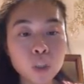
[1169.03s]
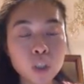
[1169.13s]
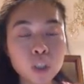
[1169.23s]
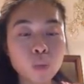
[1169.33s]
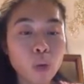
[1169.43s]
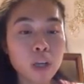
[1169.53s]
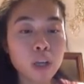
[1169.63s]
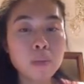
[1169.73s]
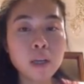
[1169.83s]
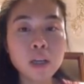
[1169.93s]
which is
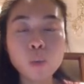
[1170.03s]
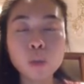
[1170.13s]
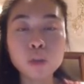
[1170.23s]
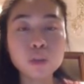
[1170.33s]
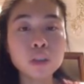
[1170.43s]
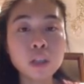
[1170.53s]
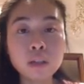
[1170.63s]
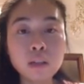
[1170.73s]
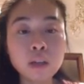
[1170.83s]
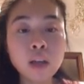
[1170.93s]
recommended when you're
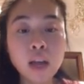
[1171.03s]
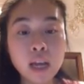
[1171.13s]
selling